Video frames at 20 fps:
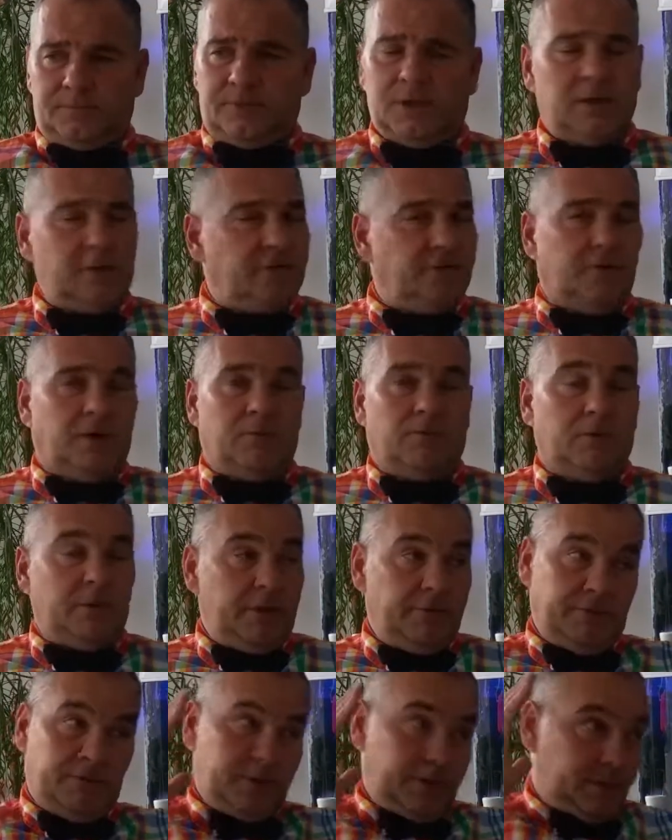terrified,
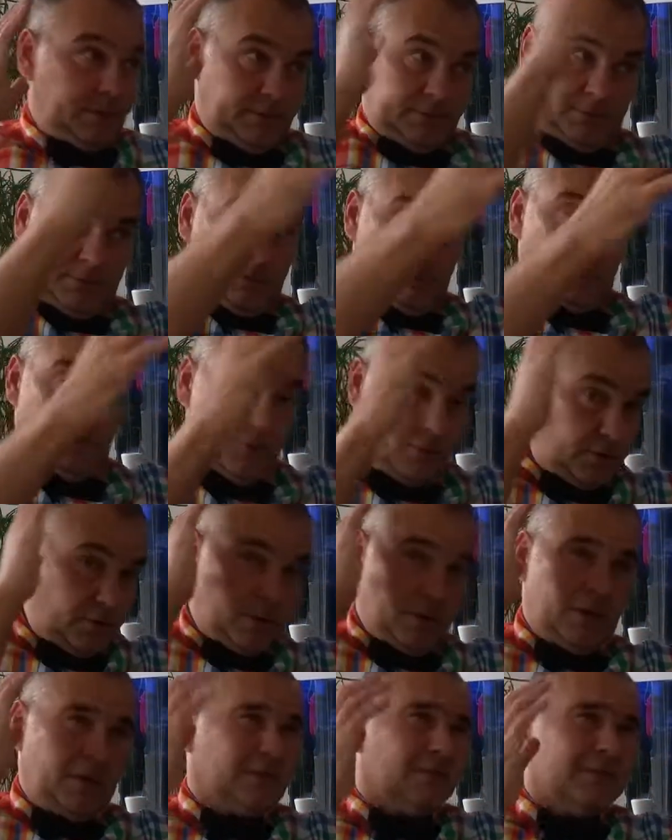whatever. You
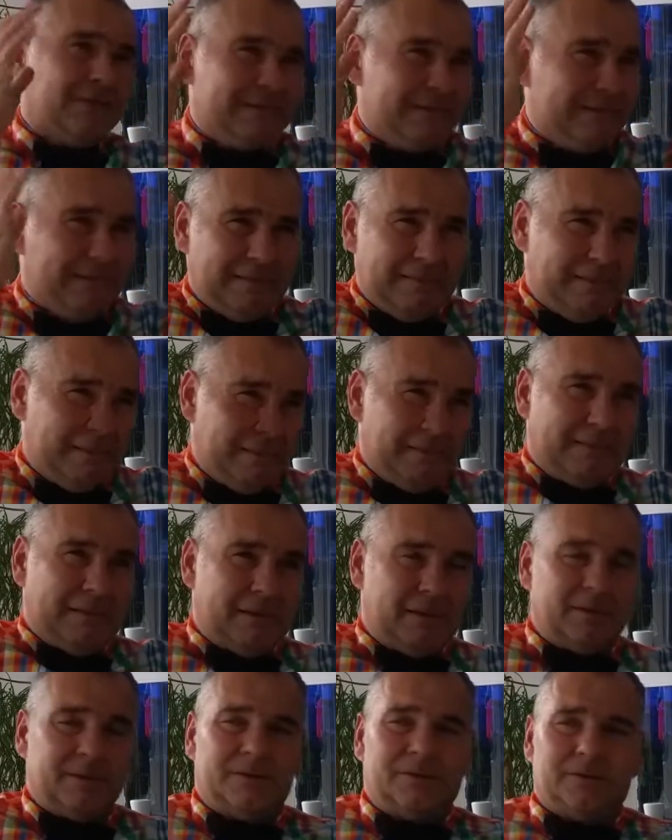should not
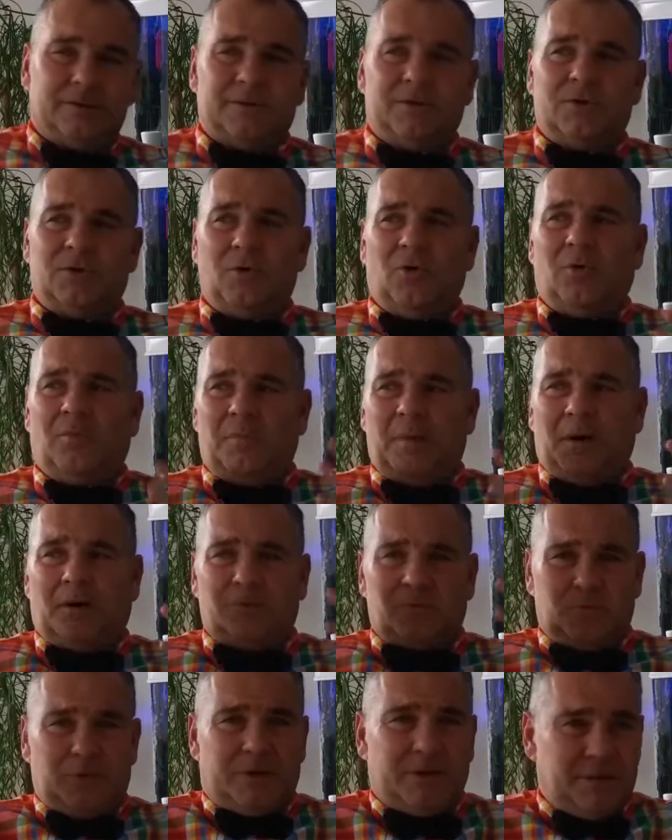uh, go
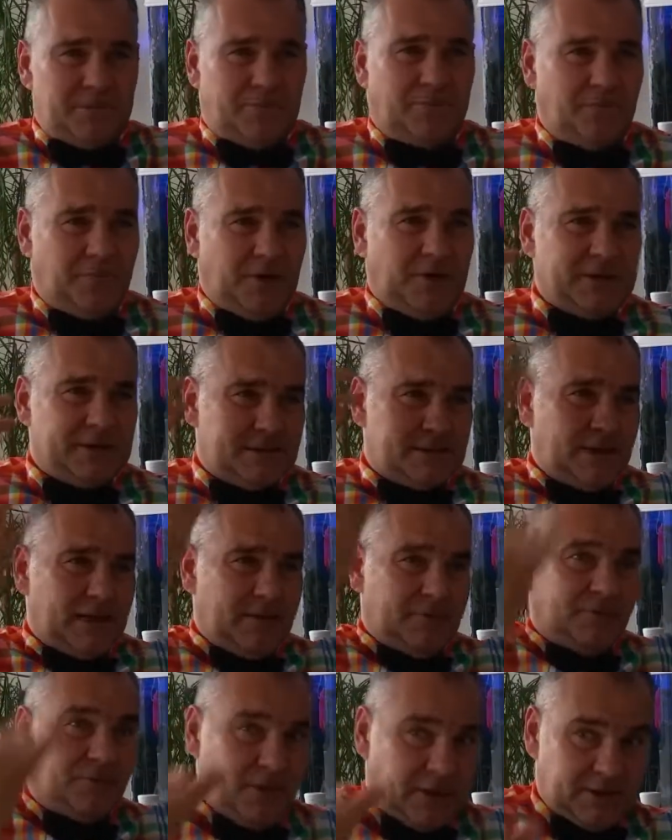about with a face
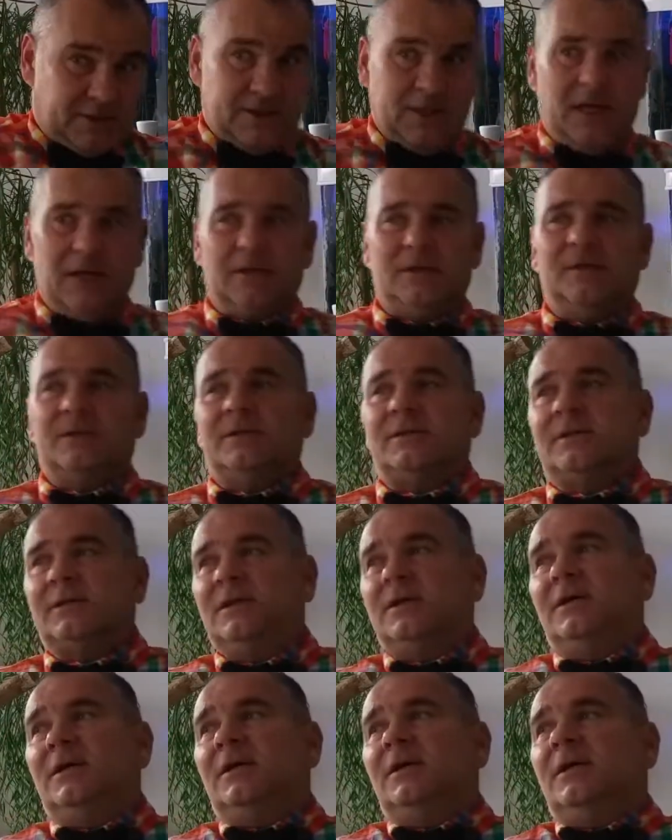that affects others.
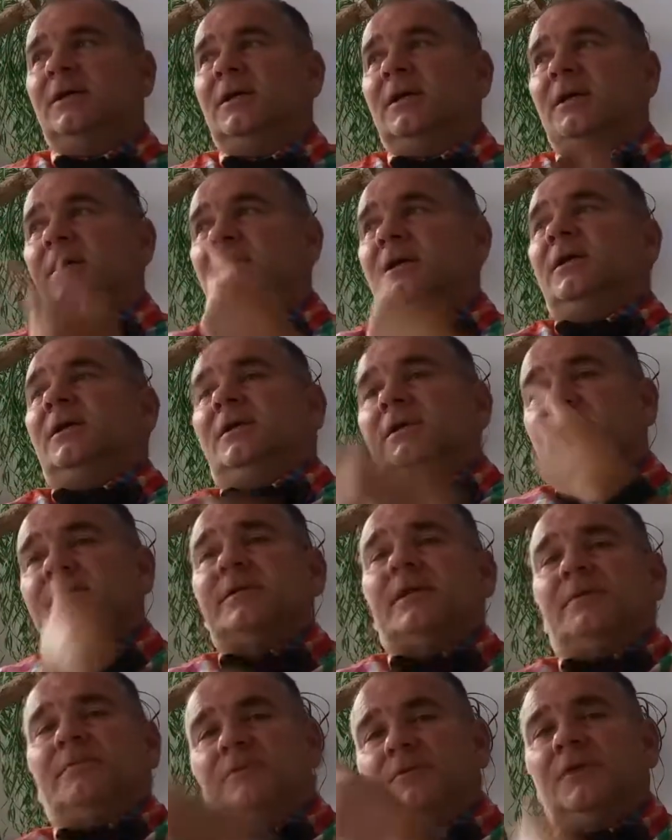And the
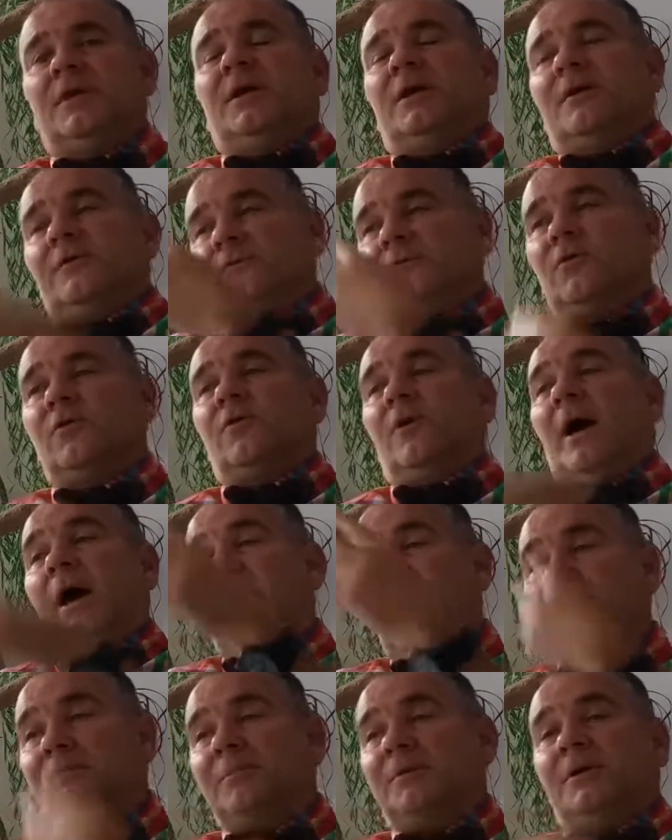same thing, if you're
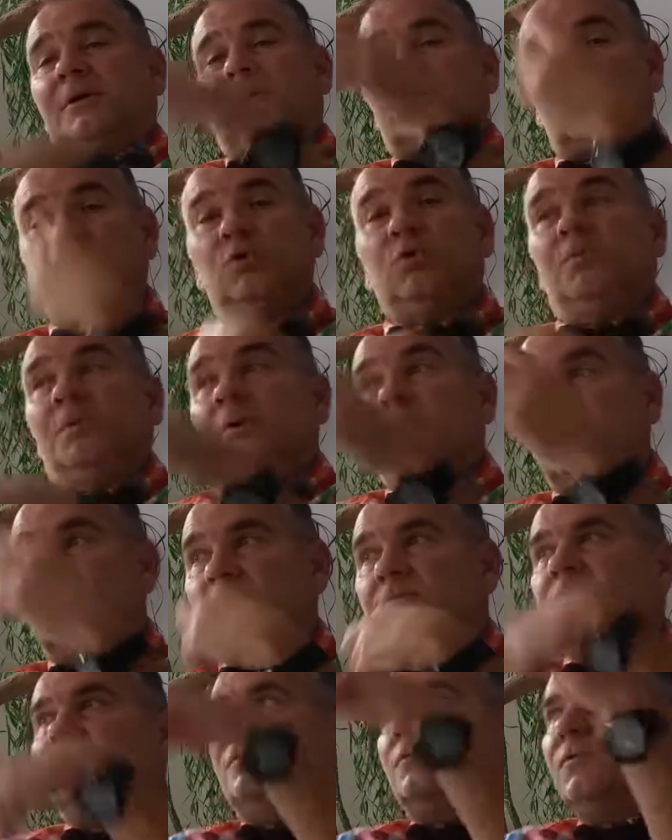happy,
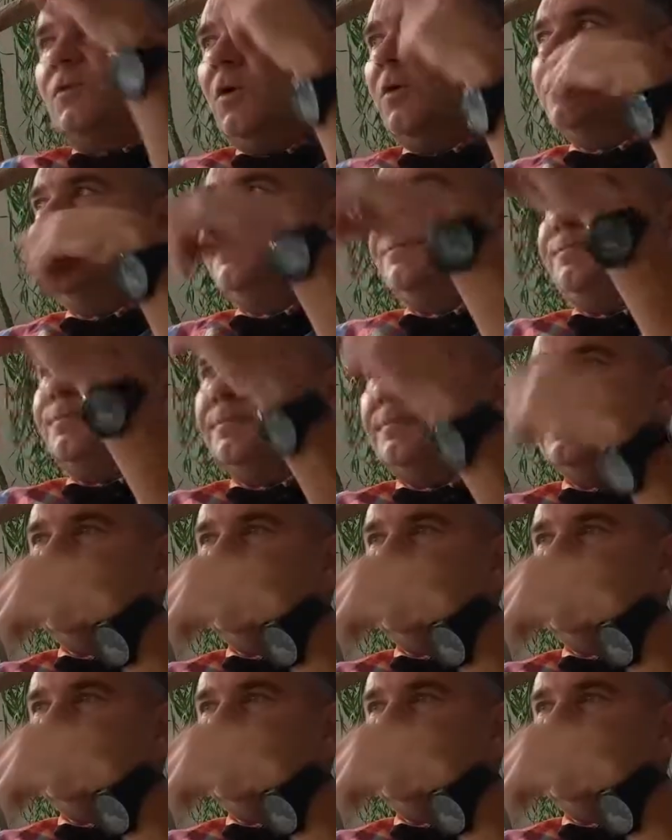exuberant, don't